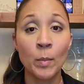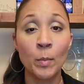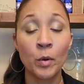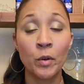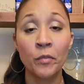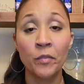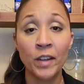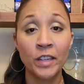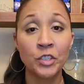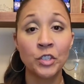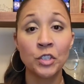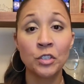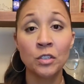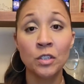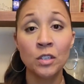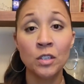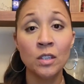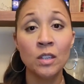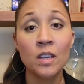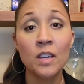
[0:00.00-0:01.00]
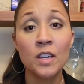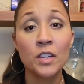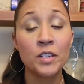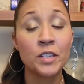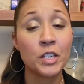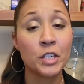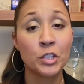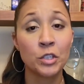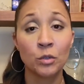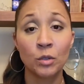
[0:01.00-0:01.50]
professional
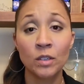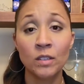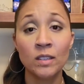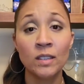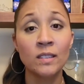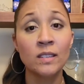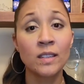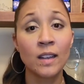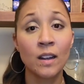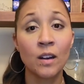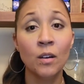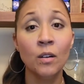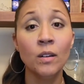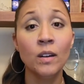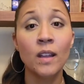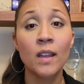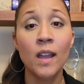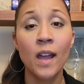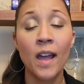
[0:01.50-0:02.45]
to sort this out